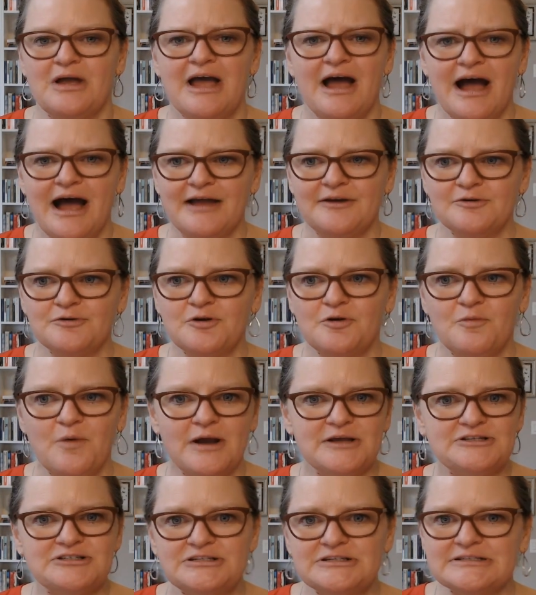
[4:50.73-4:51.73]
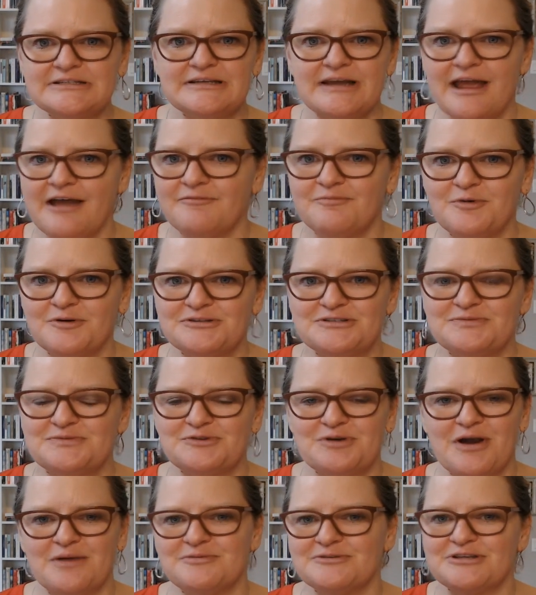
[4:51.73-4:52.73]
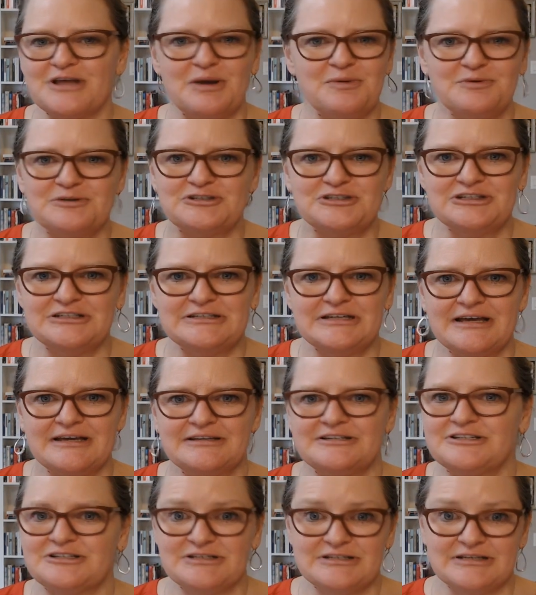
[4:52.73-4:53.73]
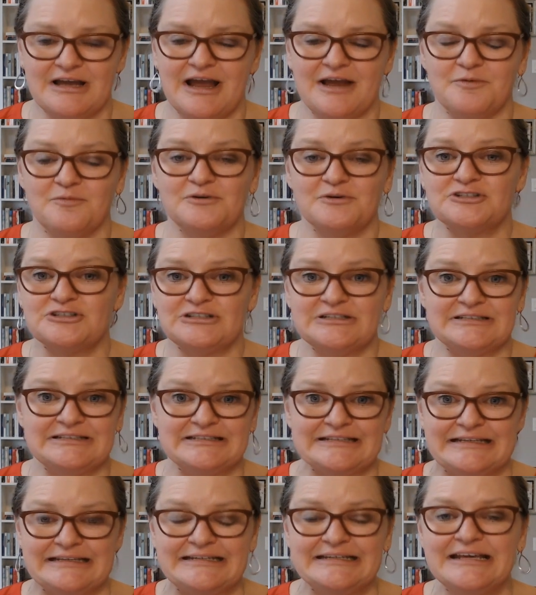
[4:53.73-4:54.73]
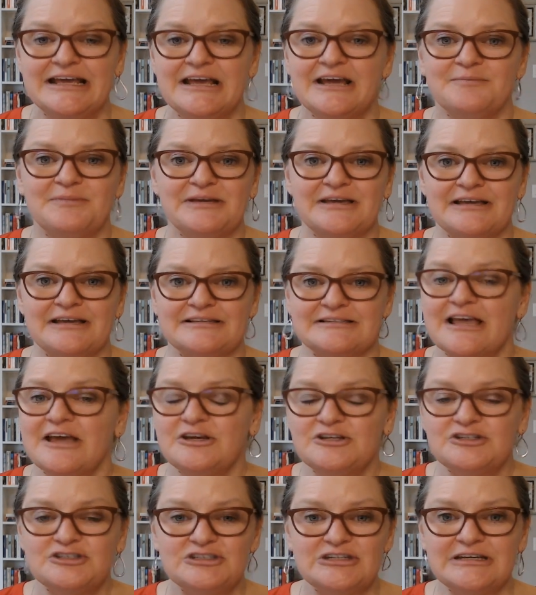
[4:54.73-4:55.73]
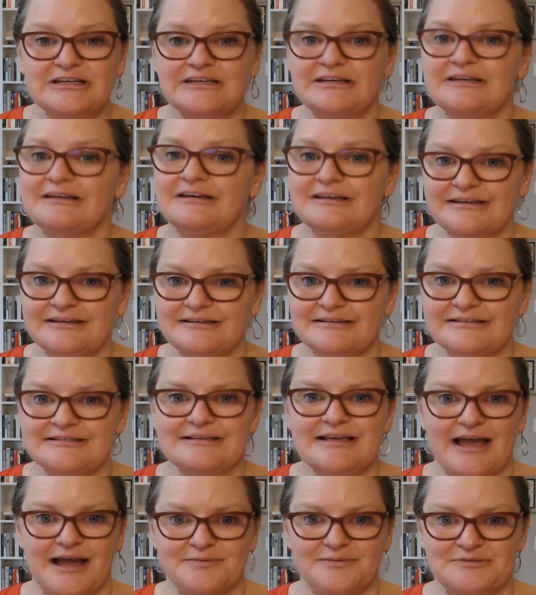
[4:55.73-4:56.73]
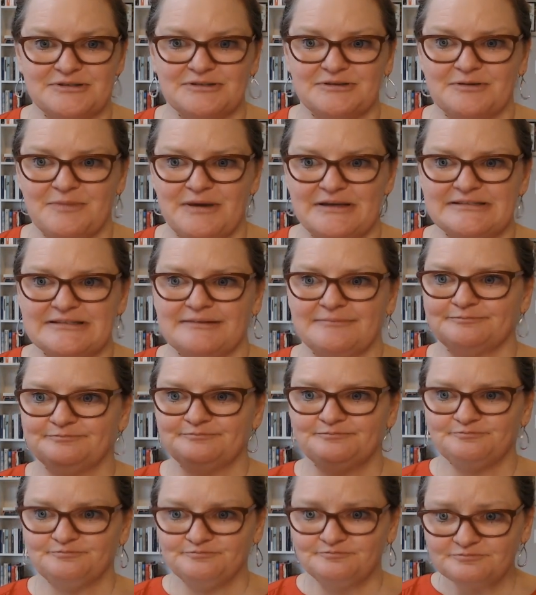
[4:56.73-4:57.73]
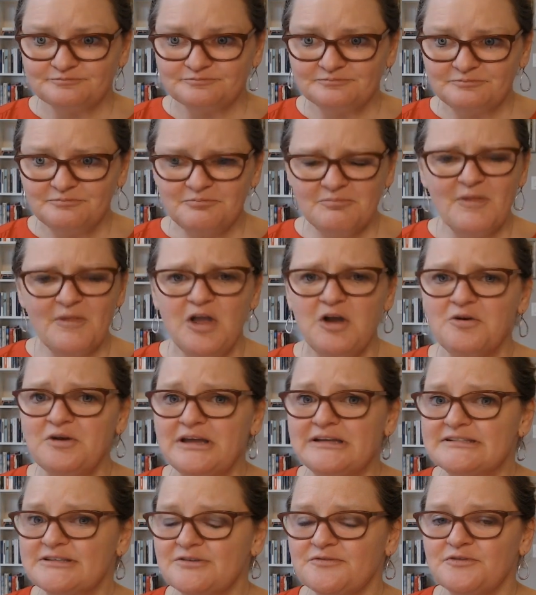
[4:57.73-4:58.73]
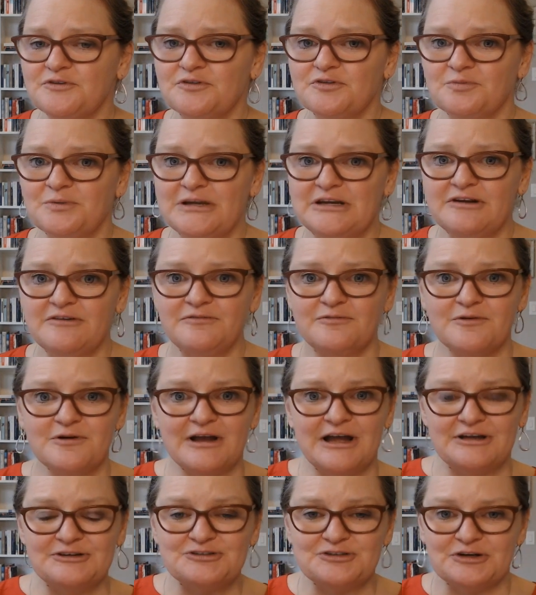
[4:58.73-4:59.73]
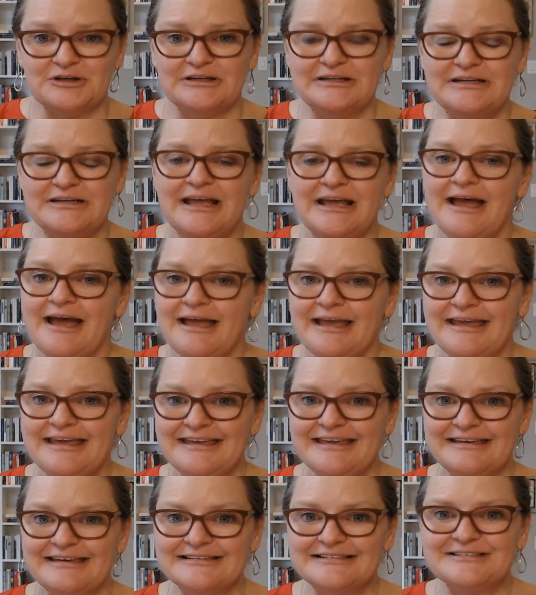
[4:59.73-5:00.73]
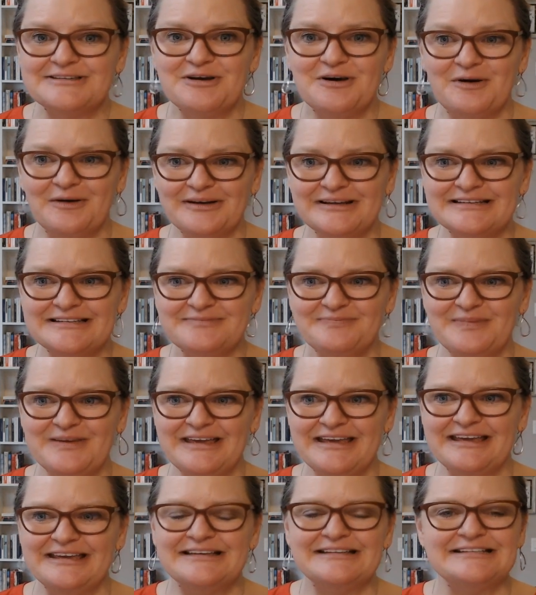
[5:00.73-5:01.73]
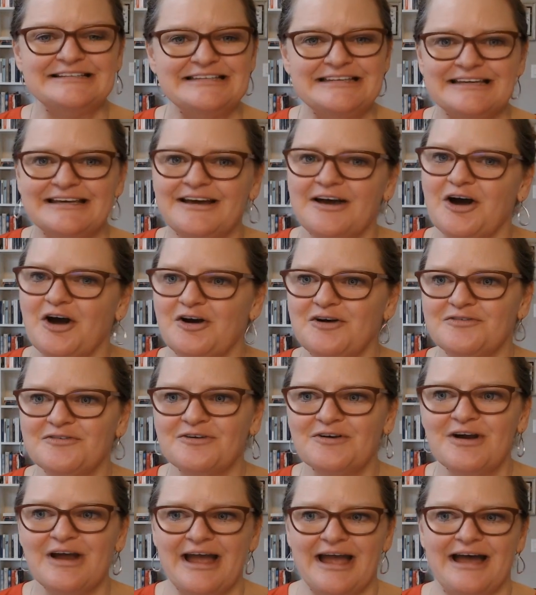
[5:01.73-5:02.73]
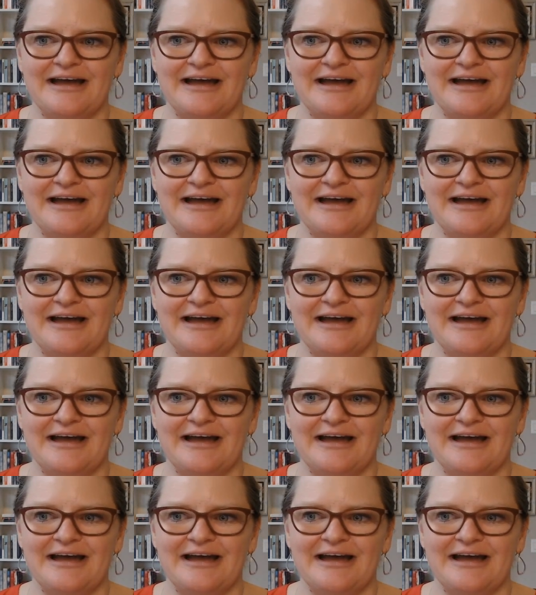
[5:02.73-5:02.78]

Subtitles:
I don't know why she doesn't have more subscribers. I wish she did. I wish she did, because she is absolutely amazing. Okay, so for 3 to 400 is going to be Dia over at